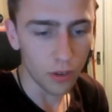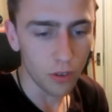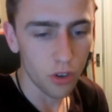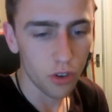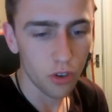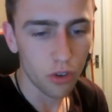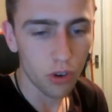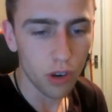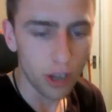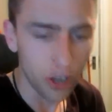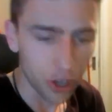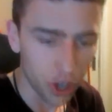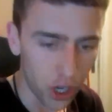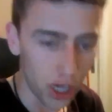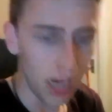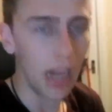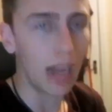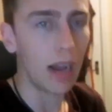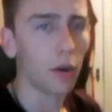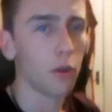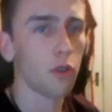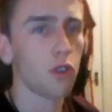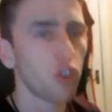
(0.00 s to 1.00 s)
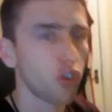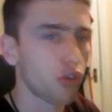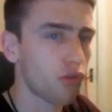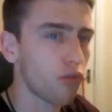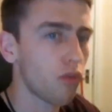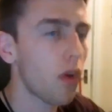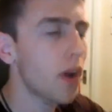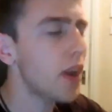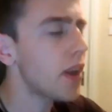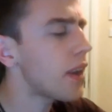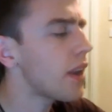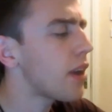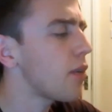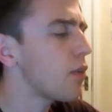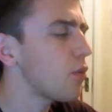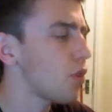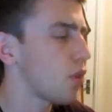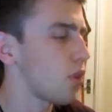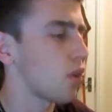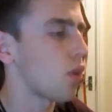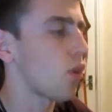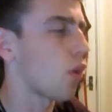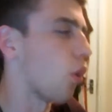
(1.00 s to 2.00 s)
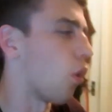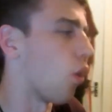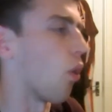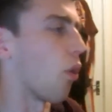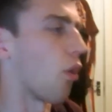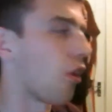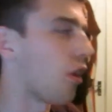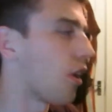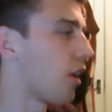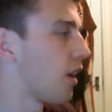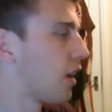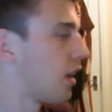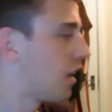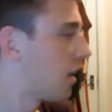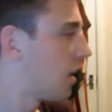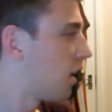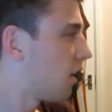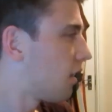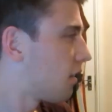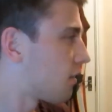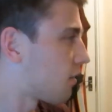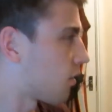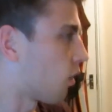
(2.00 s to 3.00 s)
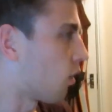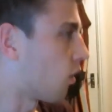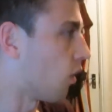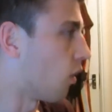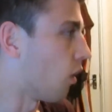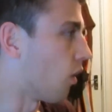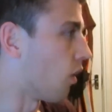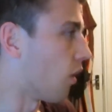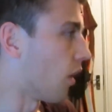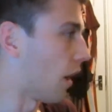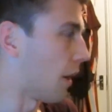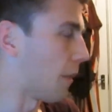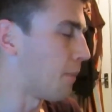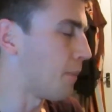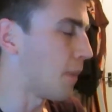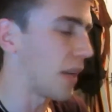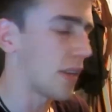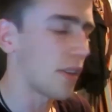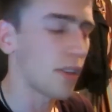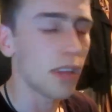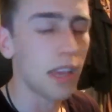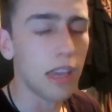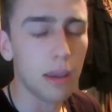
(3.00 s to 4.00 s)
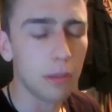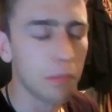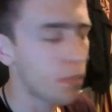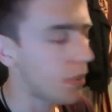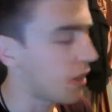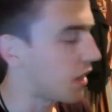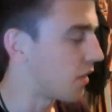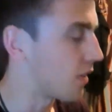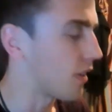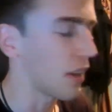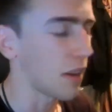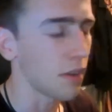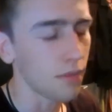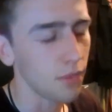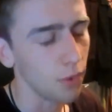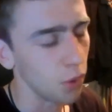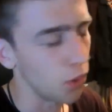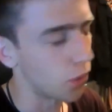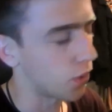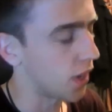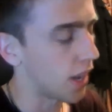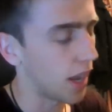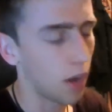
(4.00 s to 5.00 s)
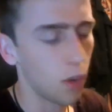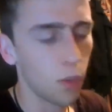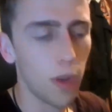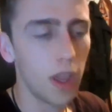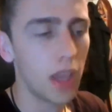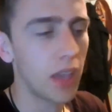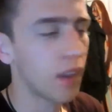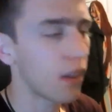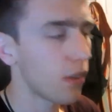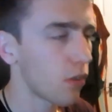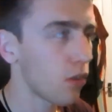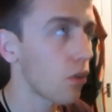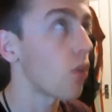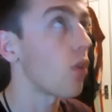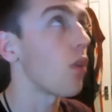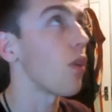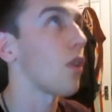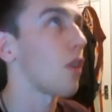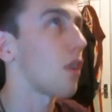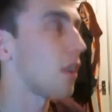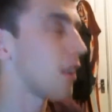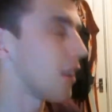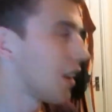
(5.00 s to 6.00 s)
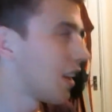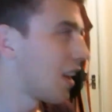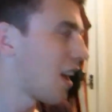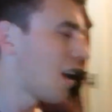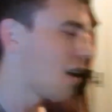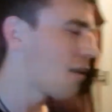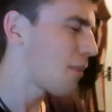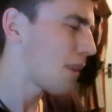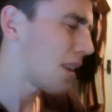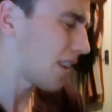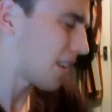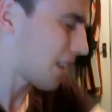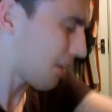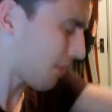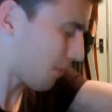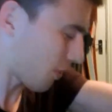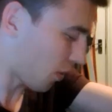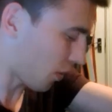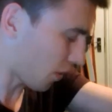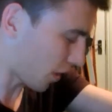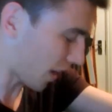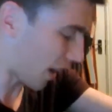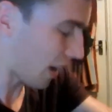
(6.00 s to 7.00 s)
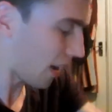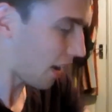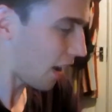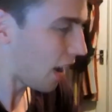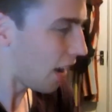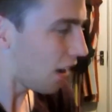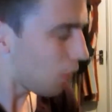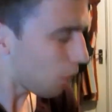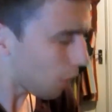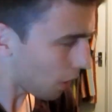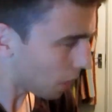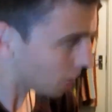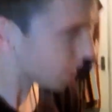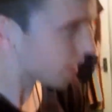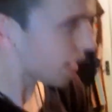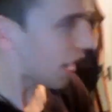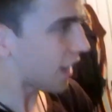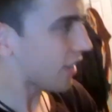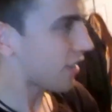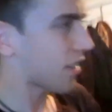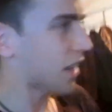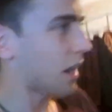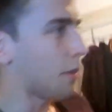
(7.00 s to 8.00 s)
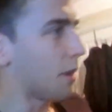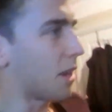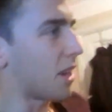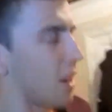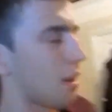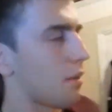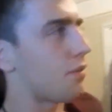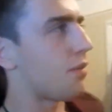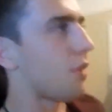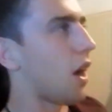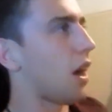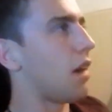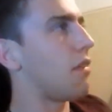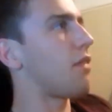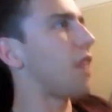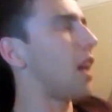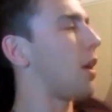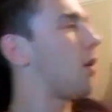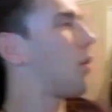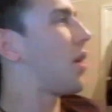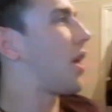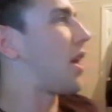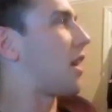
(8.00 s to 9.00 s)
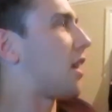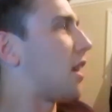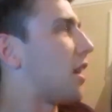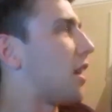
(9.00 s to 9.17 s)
Just try and chill out, just right down to the core for a busy 4-day week. Oh, bloody 4-day. When was the last time I did a 5-day week?